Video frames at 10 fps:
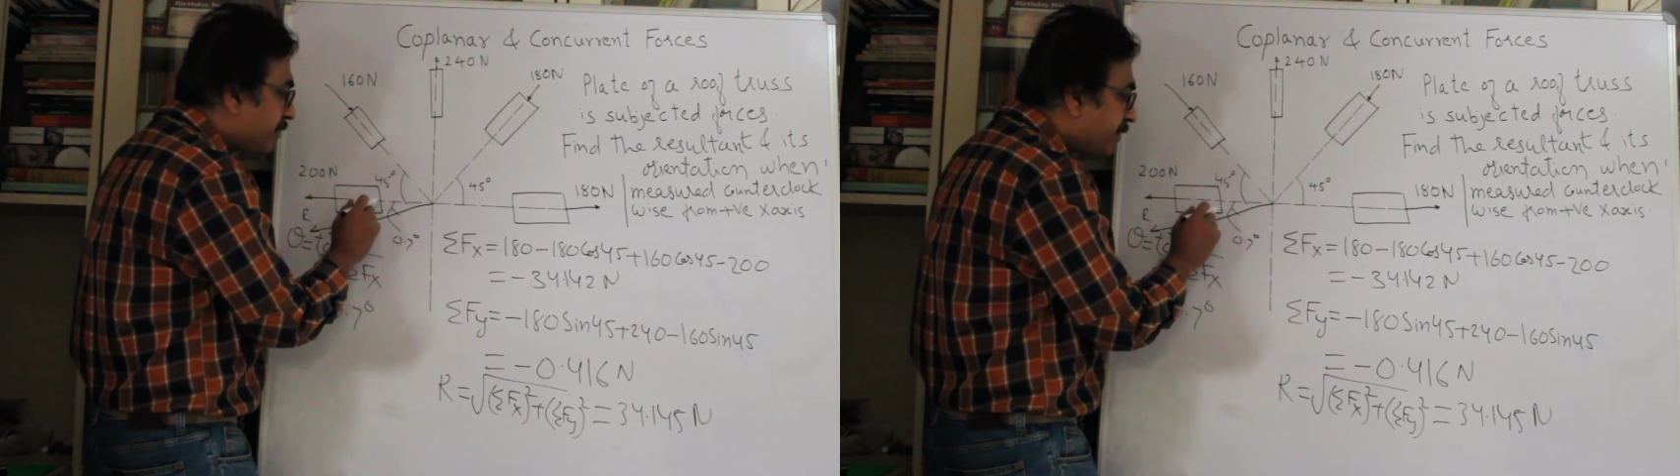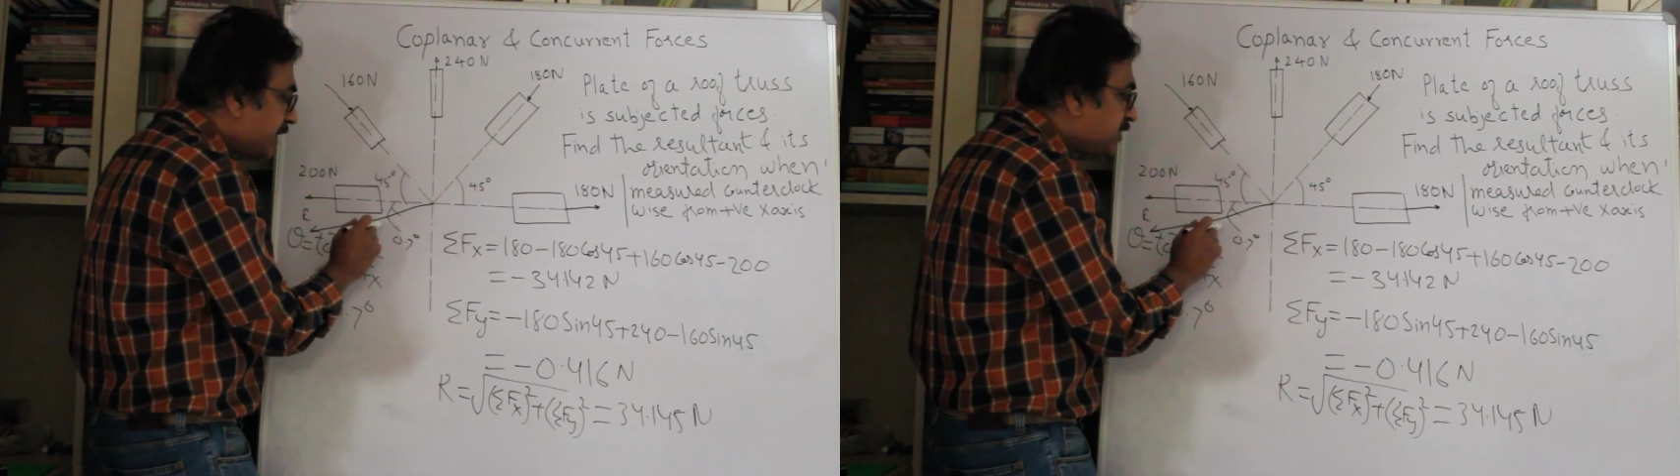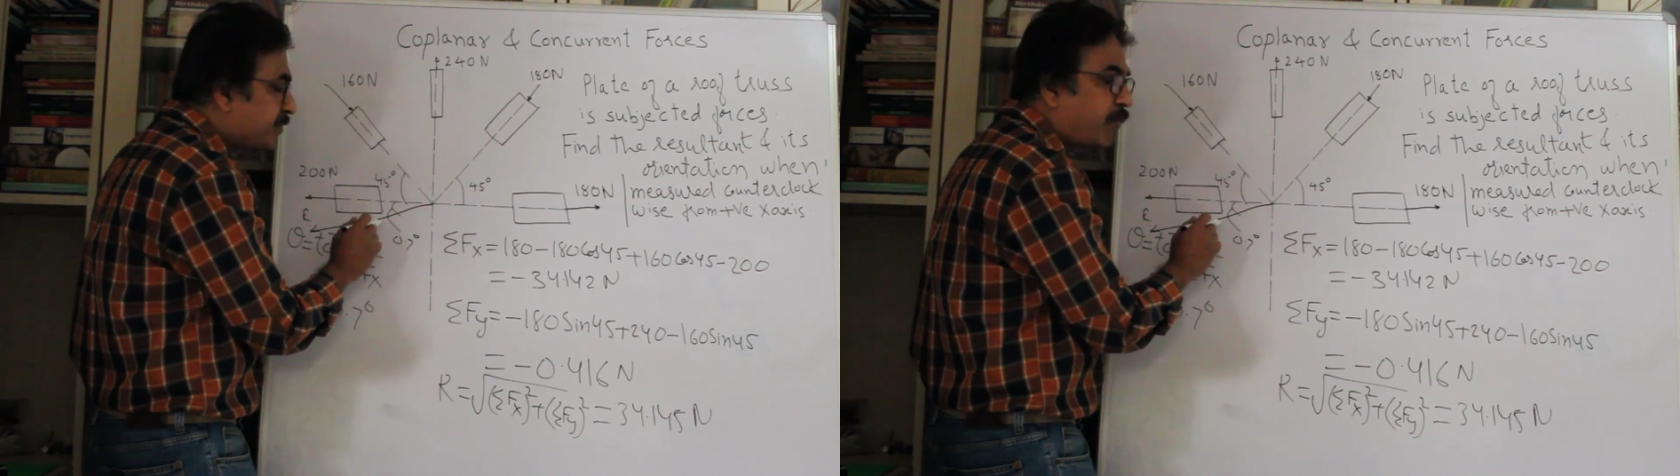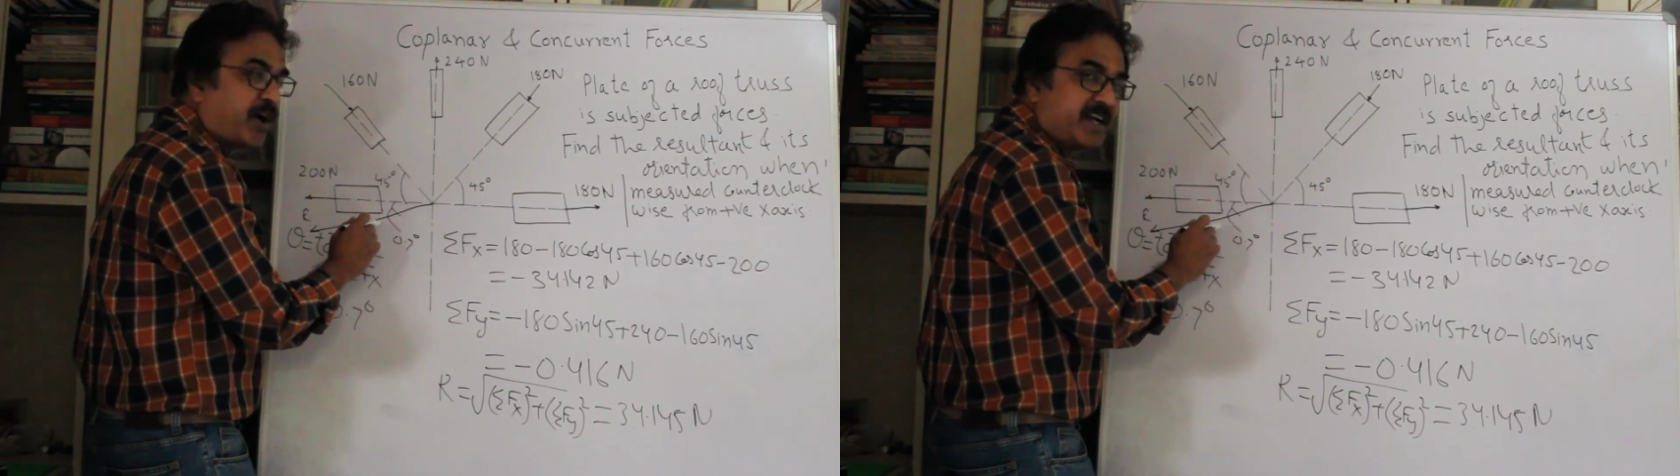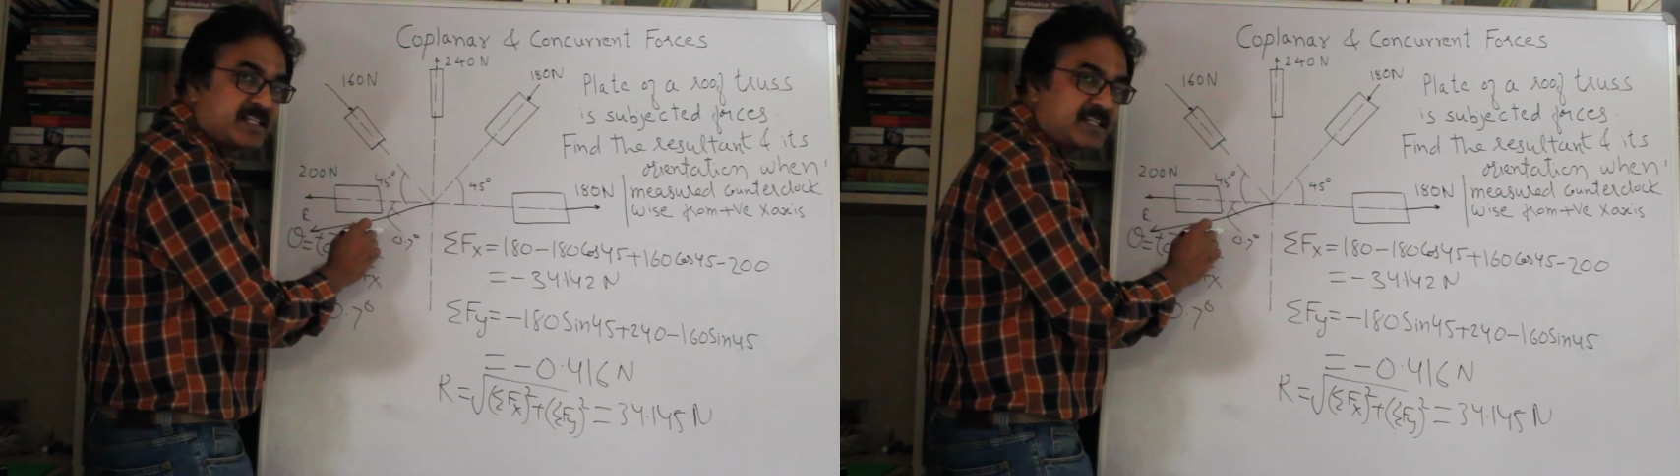plus
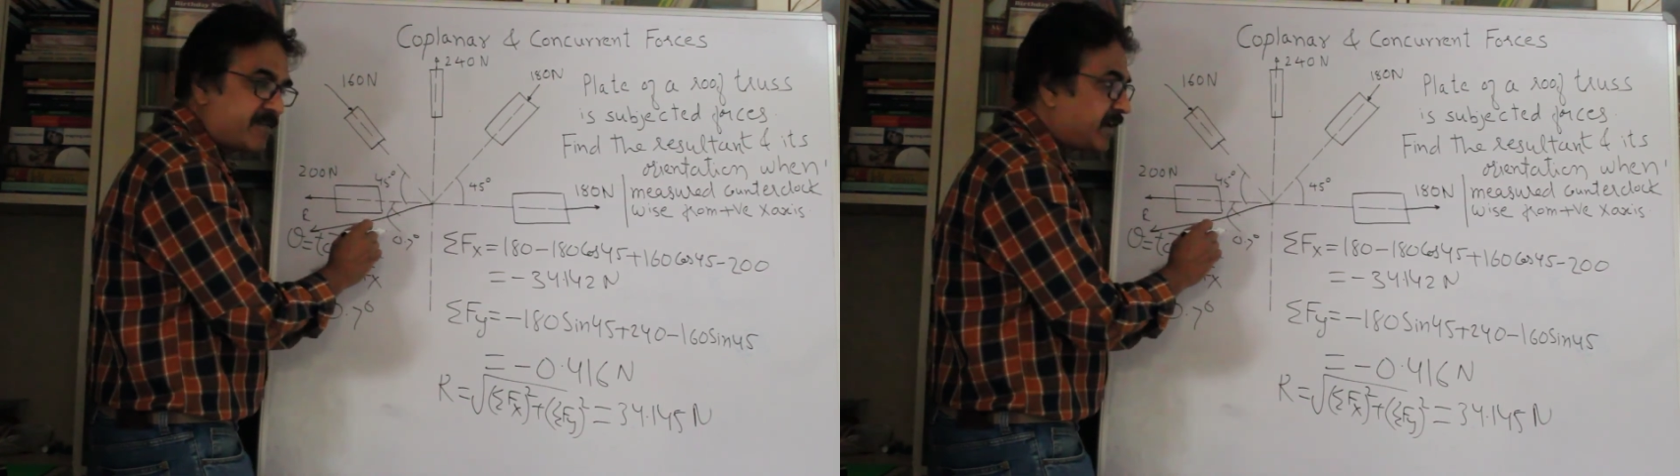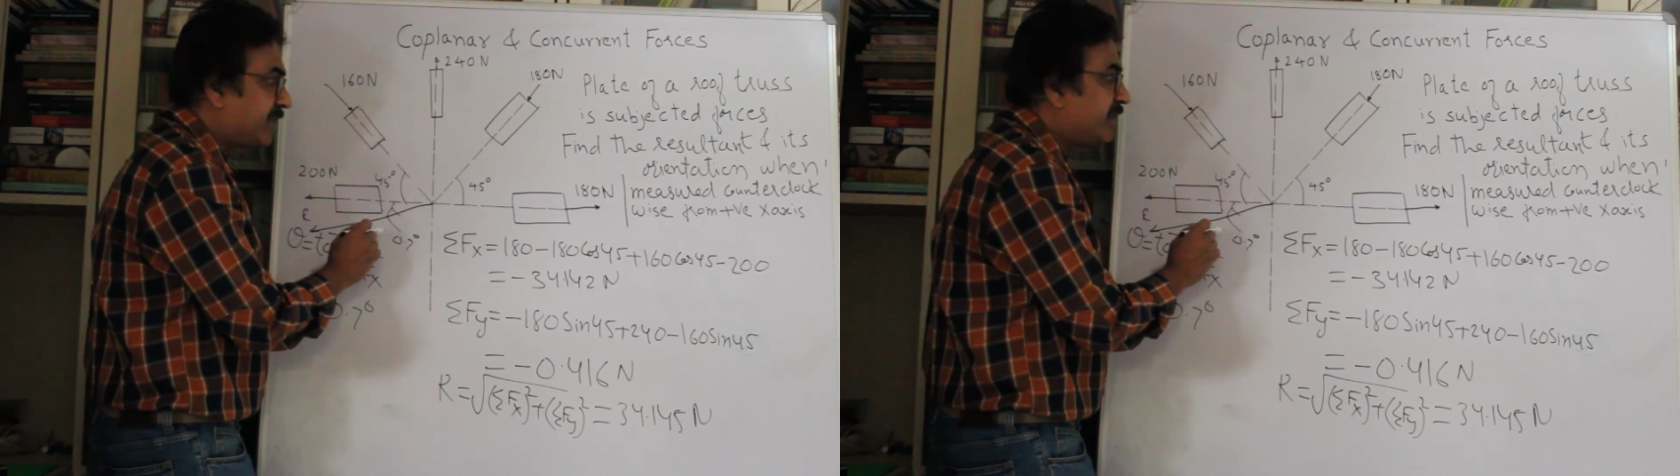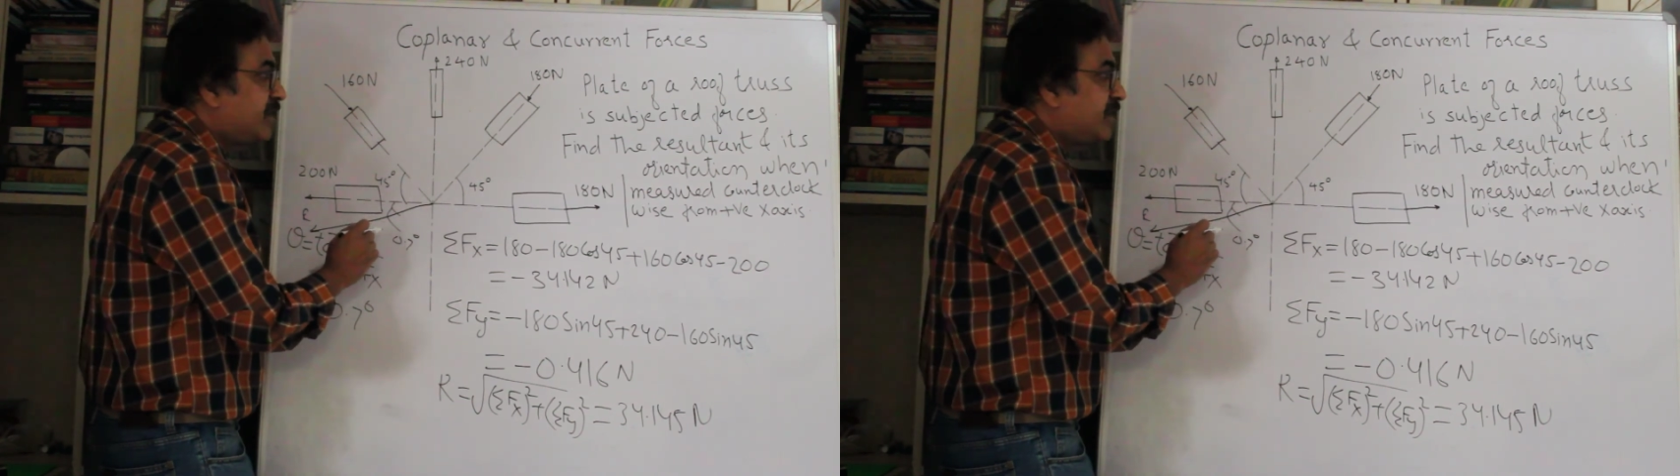0.7.